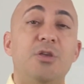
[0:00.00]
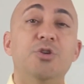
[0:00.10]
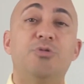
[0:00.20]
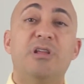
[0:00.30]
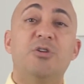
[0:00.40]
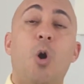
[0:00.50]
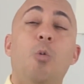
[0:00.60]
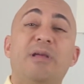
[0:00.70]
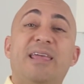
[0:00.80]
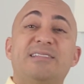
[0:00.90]
you can go
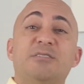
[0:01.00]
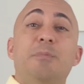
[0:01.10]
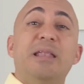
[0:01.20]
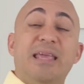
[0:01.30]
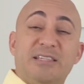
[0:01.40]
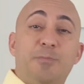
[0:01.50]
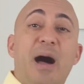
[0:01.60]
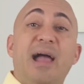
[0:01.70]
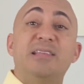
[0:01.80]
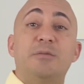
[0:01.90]
and get some links,
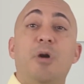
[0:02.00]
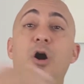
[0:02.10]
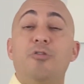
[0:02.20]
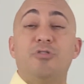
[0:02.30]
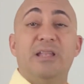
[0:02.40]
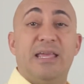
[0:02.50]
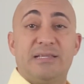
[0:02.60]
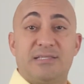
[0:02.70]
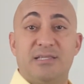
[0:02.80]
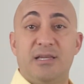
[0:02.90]
buy some other
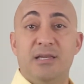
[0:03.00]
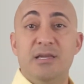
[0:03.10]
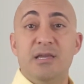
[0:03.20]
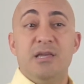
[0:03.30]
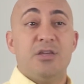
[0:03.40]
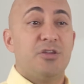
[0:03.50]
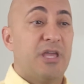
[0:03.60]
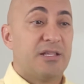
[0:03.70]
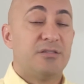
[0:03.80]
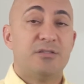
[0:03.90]
links. You
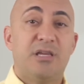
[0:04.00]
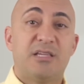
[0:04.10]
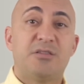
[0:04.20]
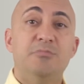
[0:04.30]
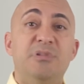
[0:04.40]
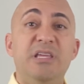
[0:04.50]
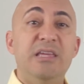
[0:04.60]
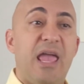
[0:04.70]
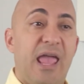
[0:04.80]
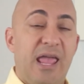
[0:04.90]
get some
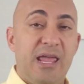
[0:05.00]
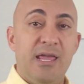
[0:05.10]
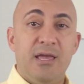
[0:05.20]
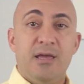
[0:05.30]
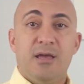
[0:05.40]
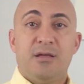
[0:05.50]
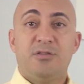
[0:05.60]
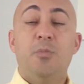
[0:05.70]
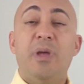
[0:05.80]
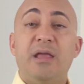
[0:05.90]
DA,
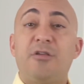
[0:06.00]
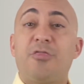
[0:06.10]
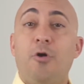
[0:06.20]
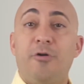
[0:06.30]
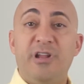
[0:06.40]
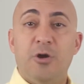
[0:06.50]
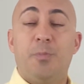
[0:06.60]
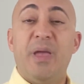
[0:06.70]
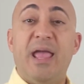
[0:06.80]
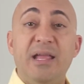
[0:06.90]
domain authority or
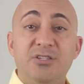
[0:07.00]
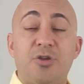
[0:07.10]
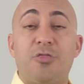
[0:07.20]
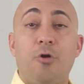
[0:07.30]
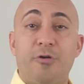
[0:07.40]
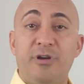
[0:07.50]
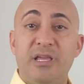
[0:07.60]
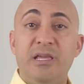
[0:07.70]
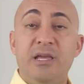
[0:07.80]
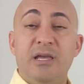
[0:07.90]
page
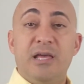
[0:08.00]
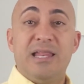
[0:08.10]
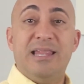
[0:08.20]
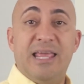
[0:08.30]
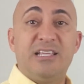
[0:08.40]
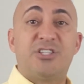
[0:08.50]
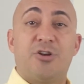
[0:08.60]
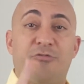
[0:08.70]
authority links that